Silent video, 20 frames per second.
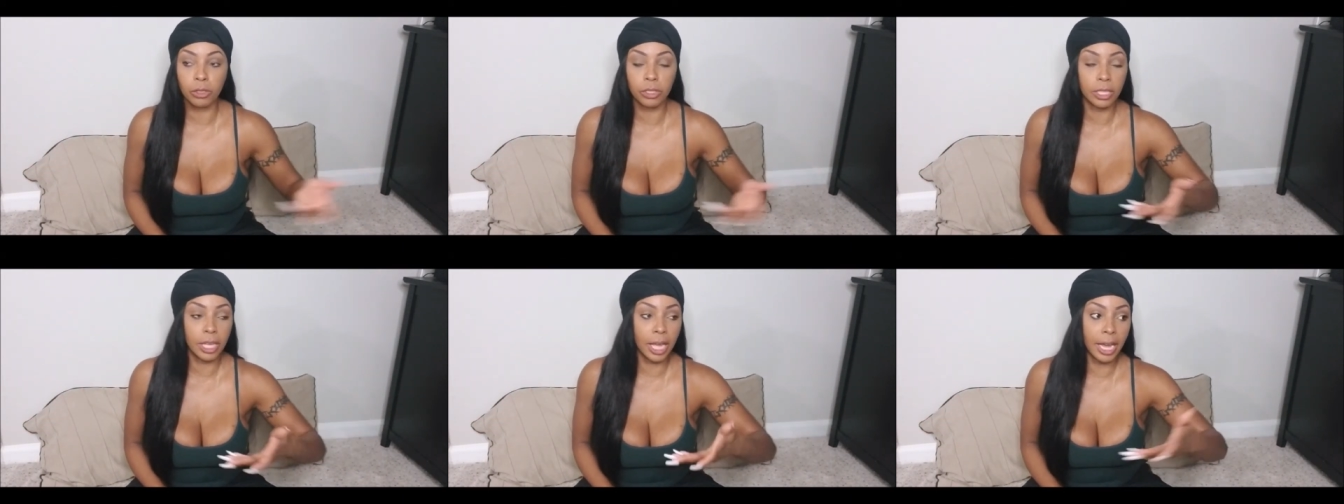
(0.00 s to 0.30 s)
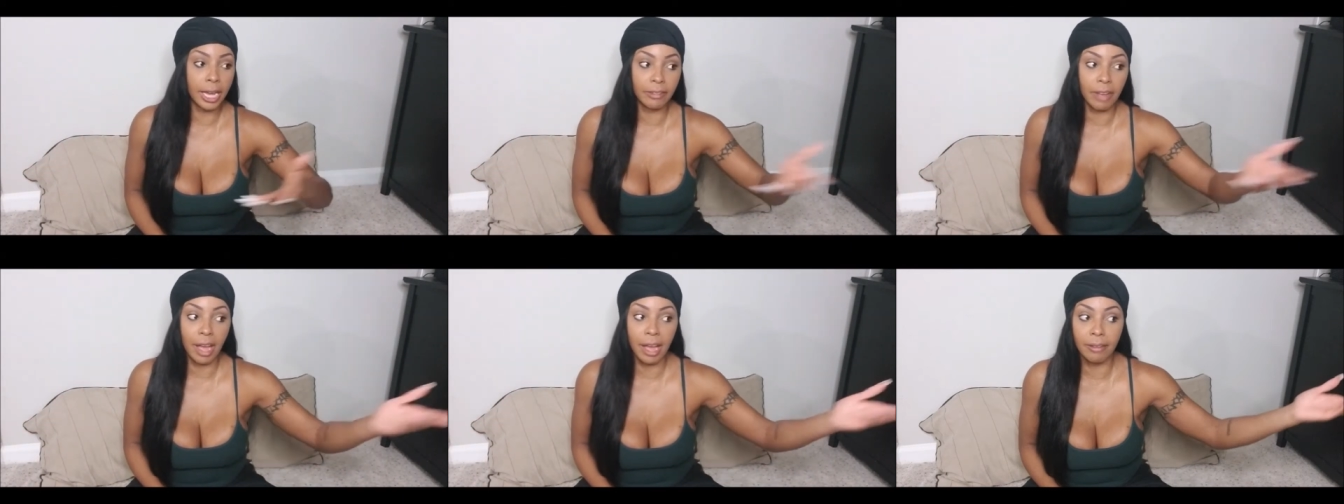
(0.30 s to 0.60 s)
Because
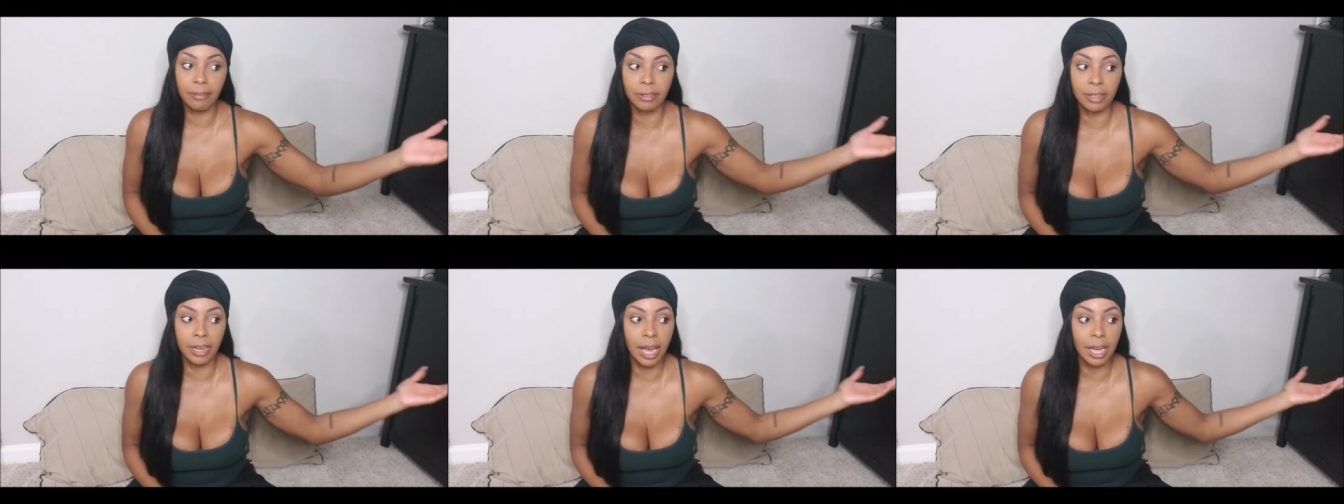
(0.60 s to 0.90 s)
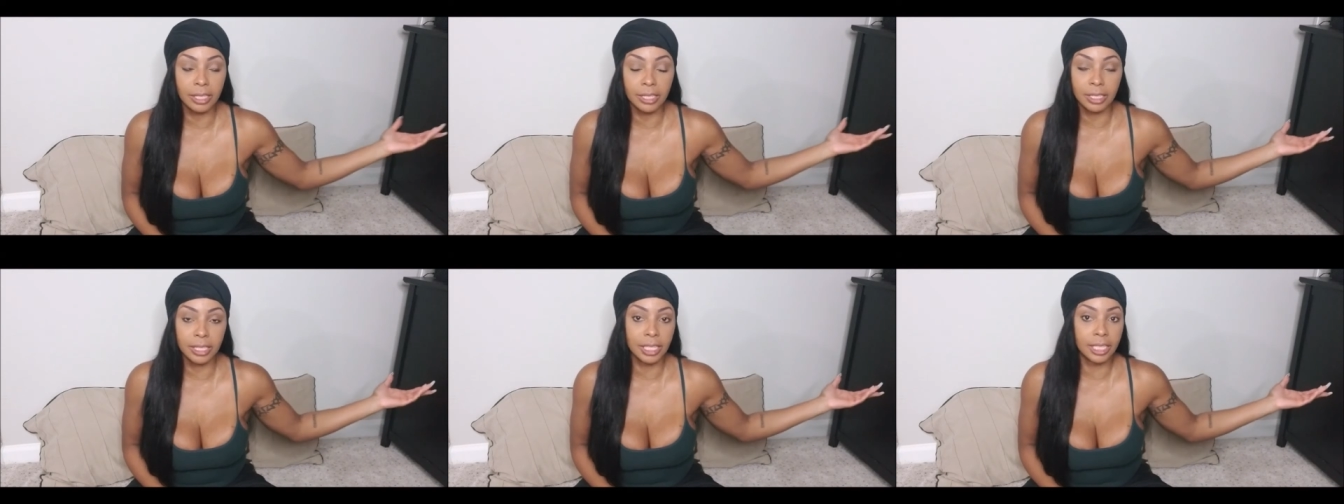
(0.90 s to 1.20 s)
I I have
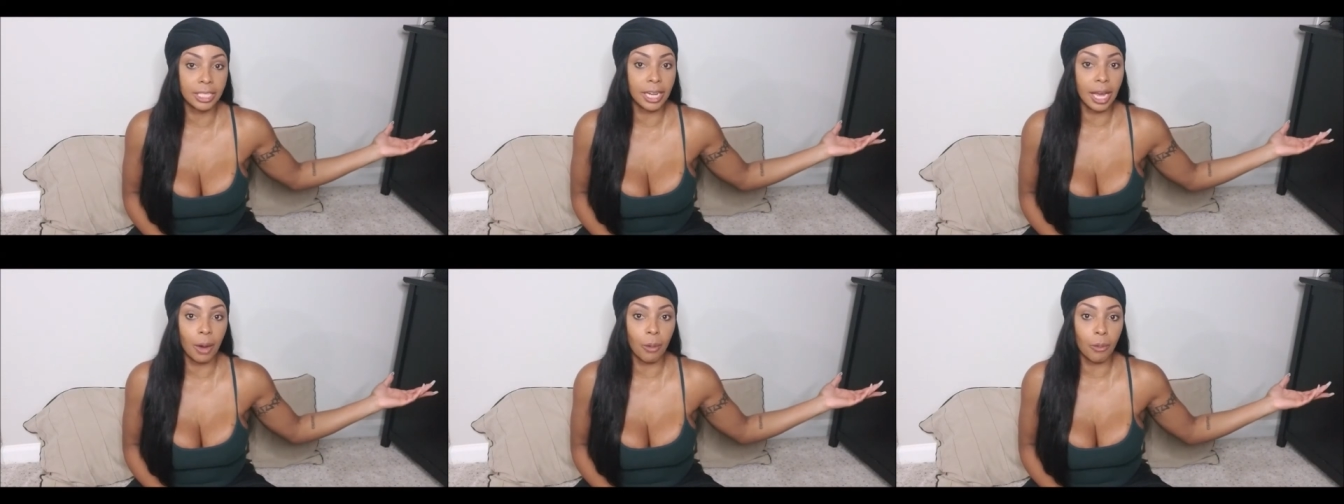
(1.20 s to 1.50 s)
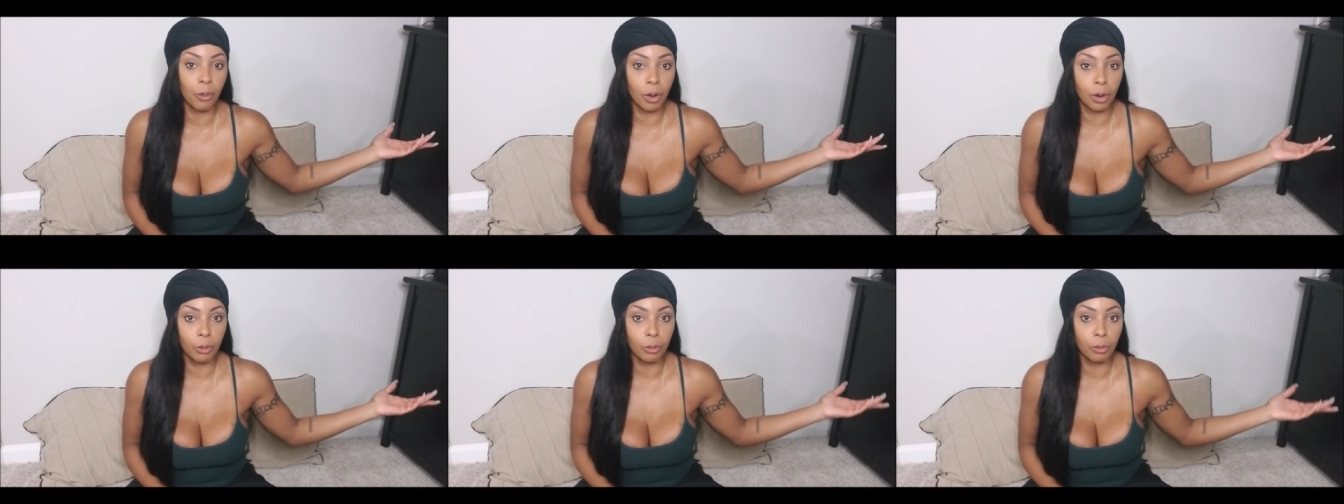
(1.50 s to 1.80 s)
not seen not
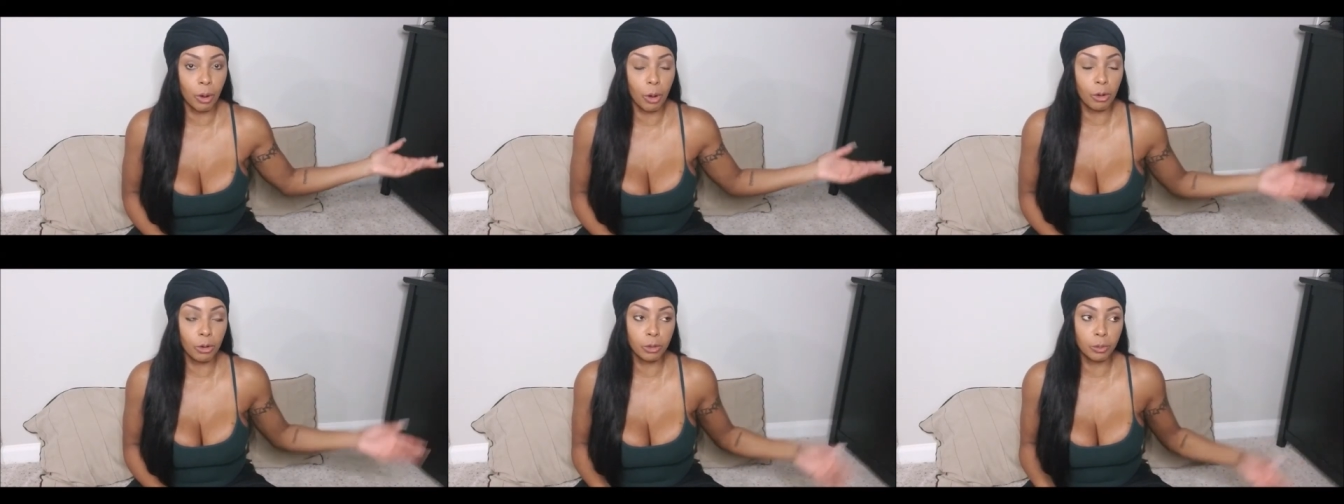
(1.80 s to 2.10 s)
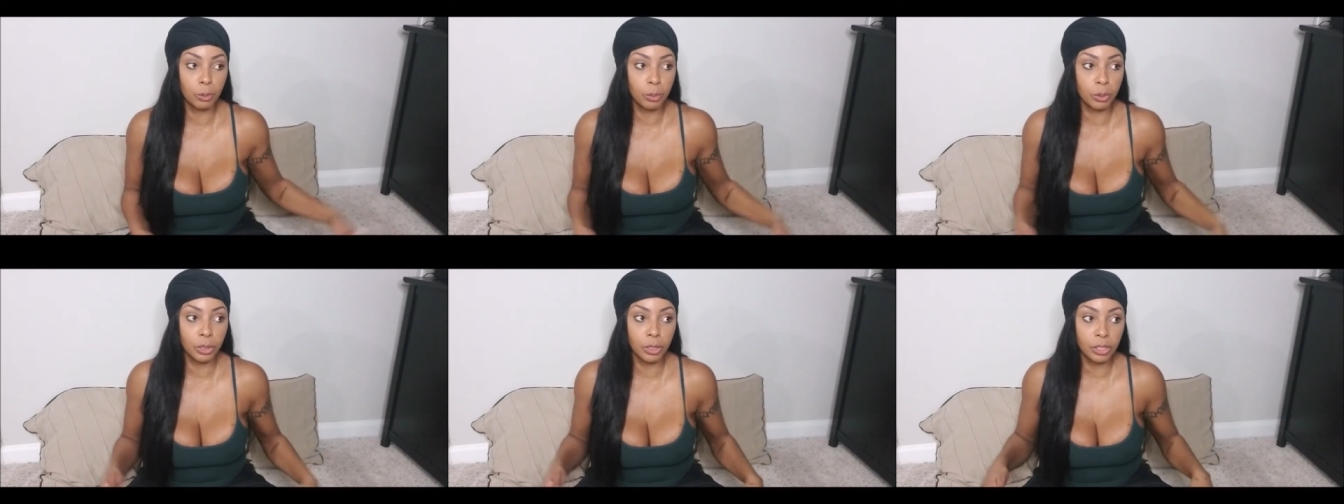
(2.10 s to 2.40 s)
one rose
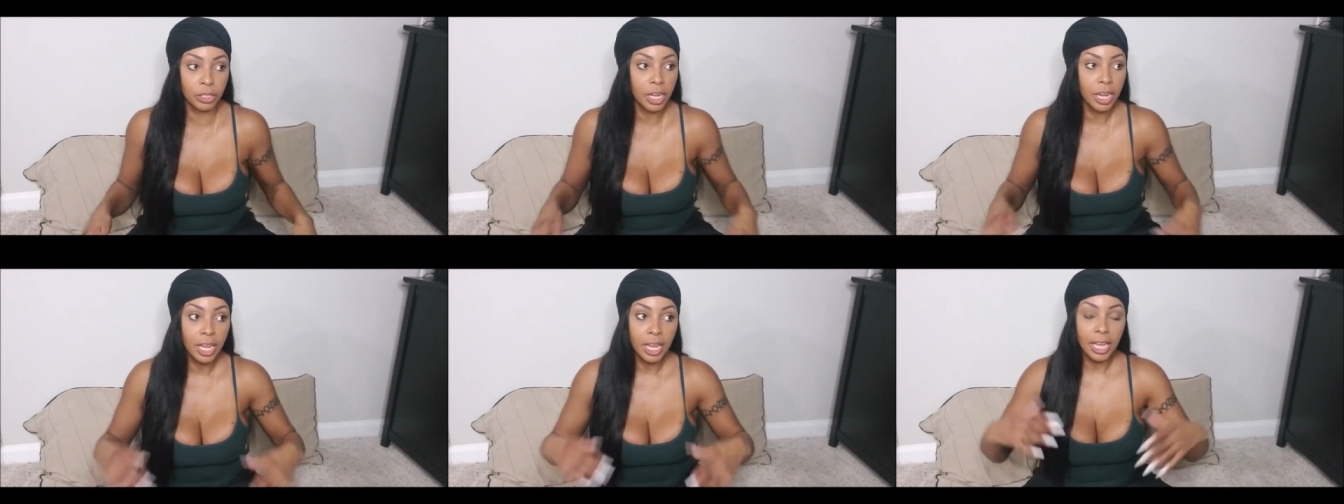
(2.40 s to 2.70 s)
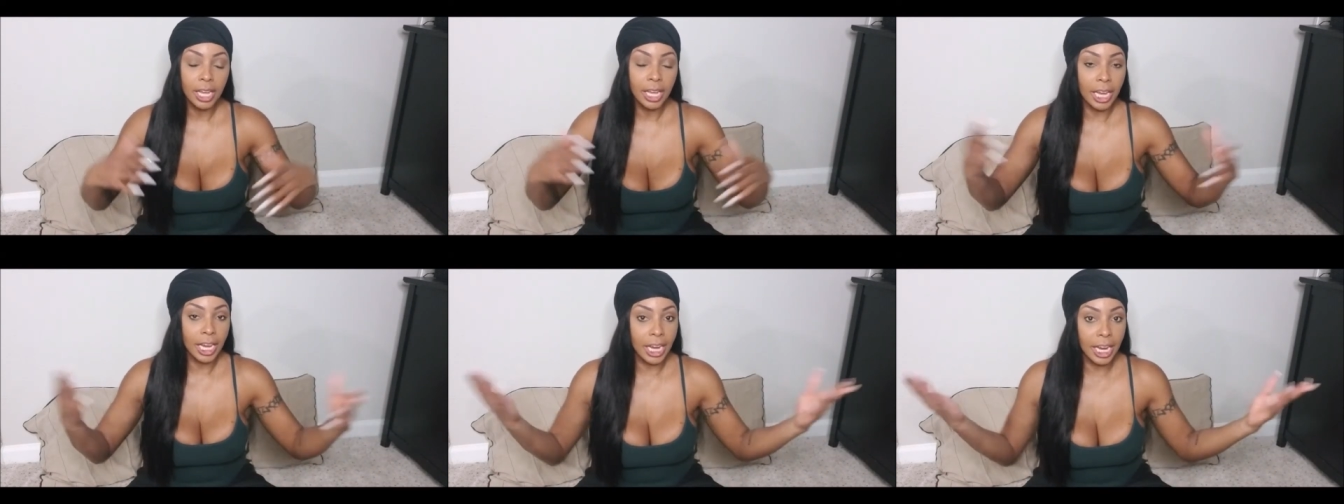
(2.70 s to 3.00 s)
bush
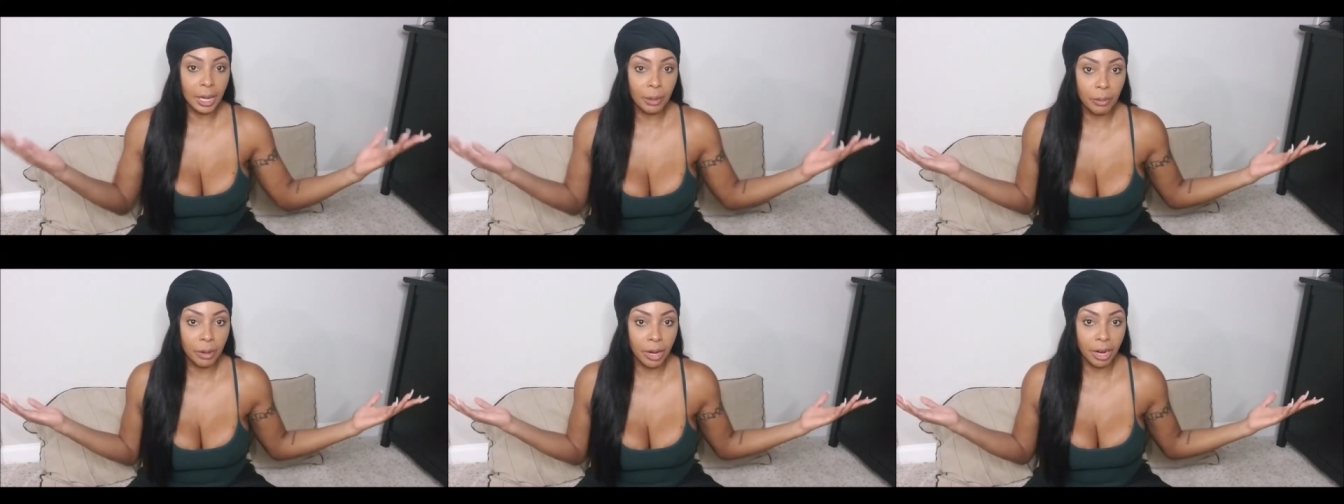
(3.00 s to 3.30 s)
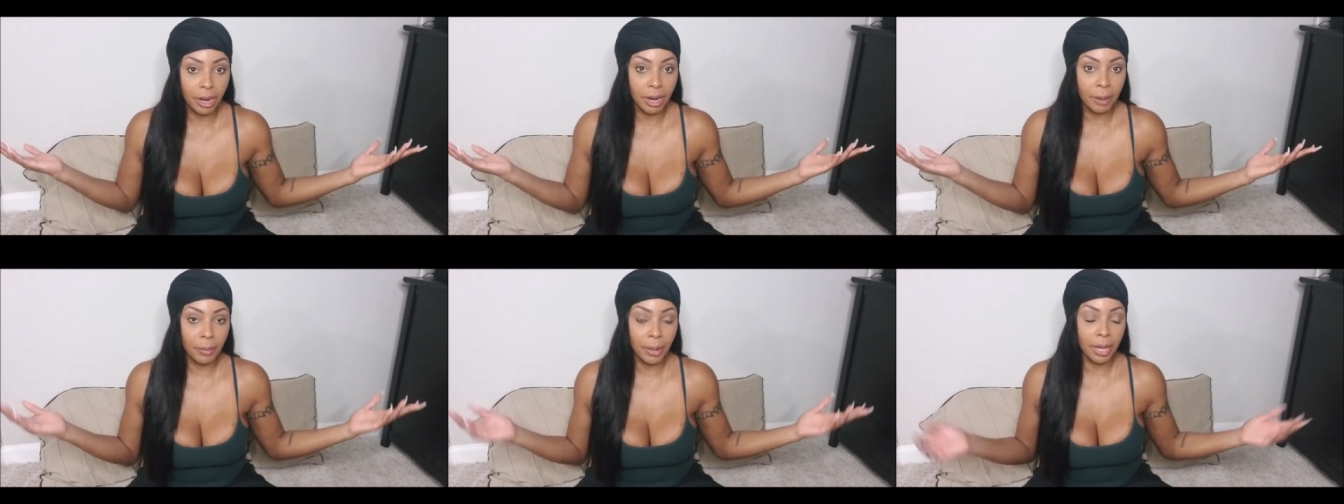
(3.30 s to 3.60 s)

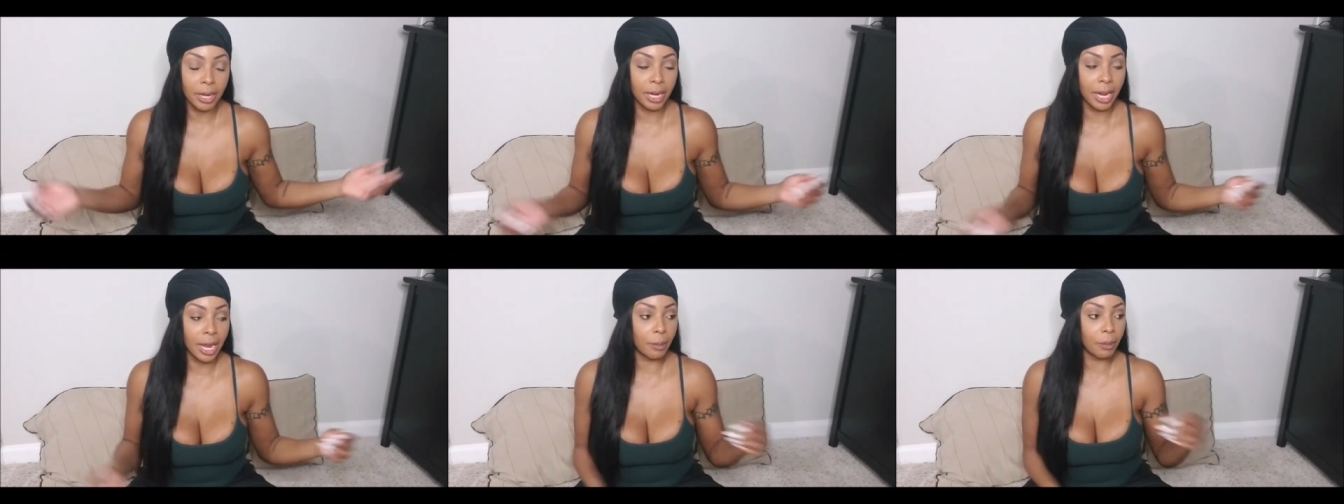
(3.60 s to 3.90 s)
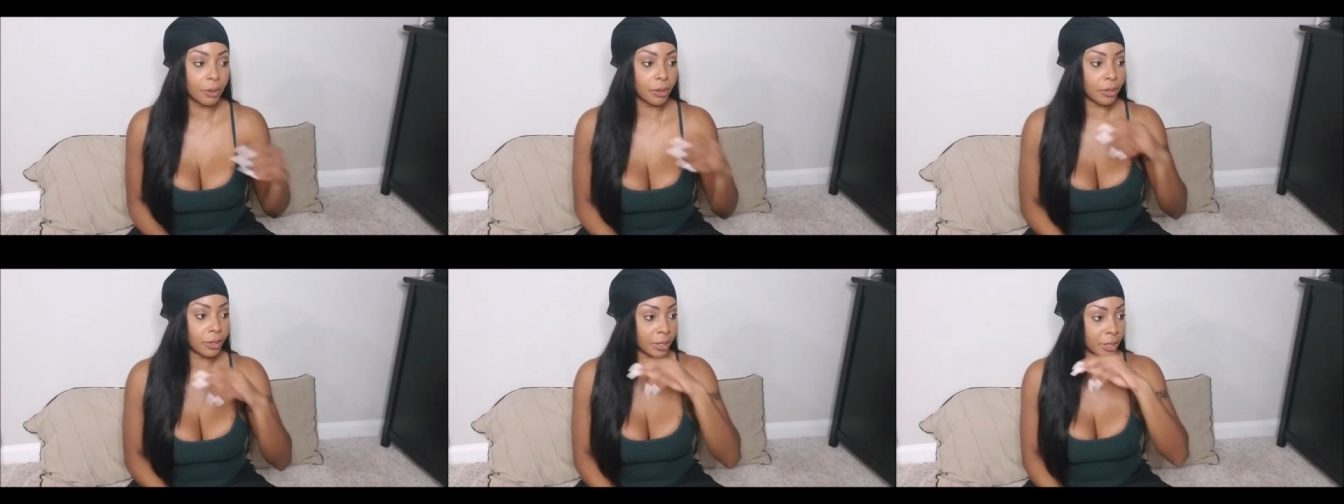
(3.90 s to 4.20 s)
anywhere in my
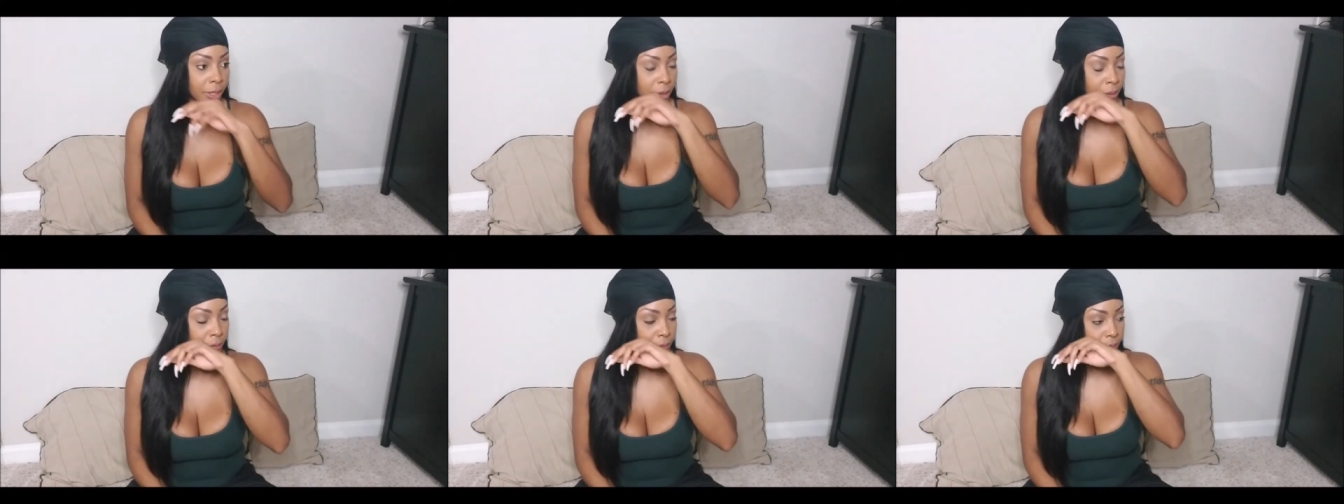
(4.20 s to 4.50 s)
neighborhood.